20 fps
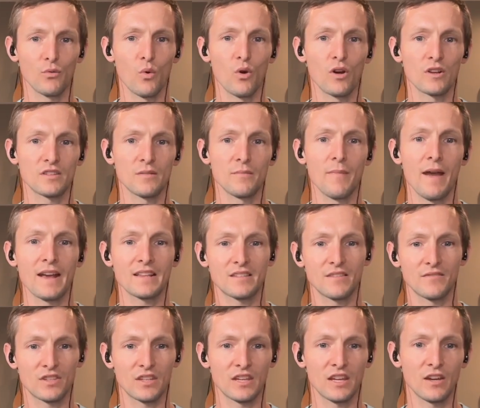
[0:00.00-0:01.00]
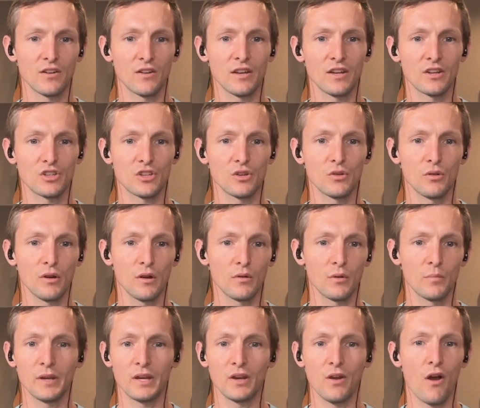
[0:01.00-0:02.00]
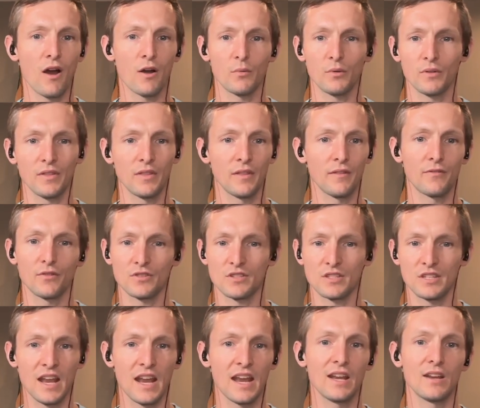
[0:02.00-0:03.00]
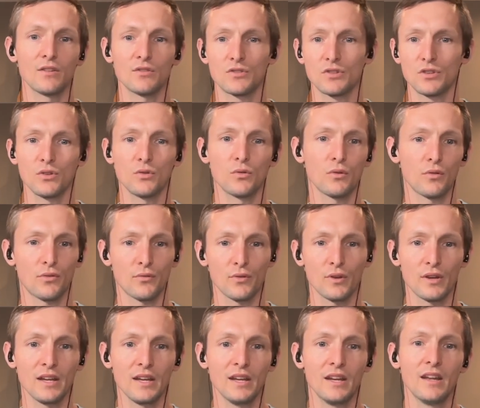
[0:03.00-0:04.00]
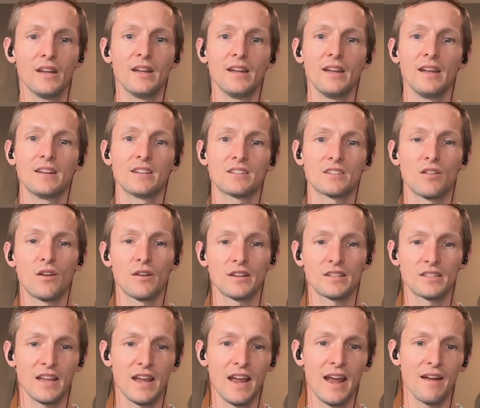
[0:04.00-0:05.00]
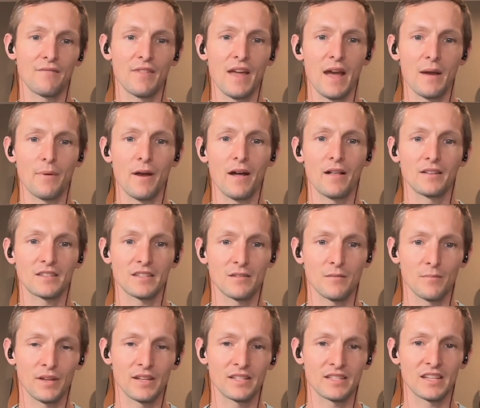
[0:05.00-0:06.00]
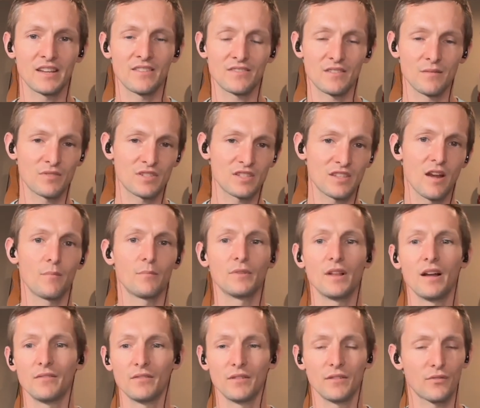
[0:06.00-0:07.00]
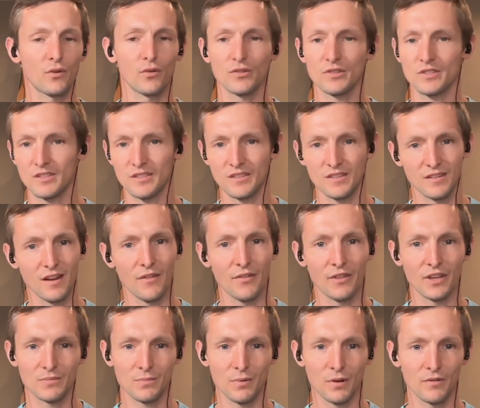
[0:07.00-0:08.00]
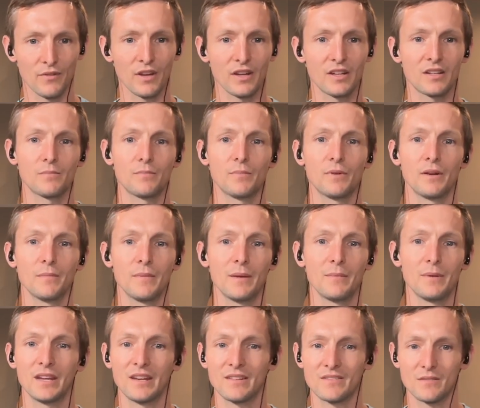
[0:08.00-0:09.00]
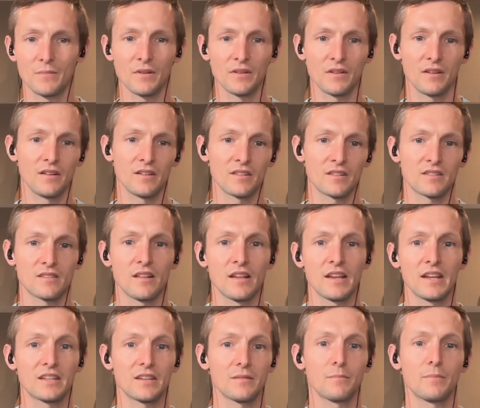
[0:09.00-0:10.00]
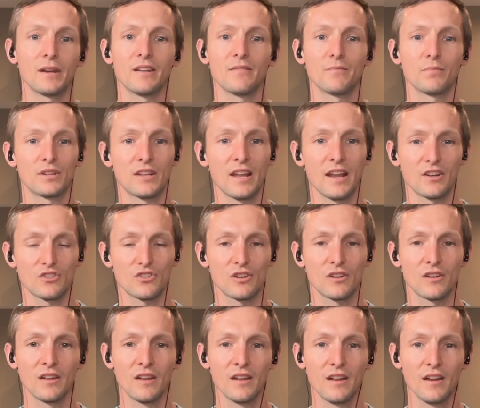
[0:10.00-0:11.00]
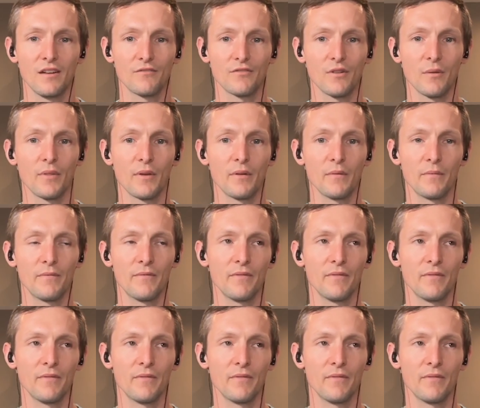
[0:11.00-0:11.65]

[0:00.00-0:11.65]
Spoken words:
was a massive security issue, it would be caught within the first day or 2 or 3. And as long as they have that policy in place, it gives them some level. Of course, nothing's perfect, but maybe it gives them a slight bit of protection from the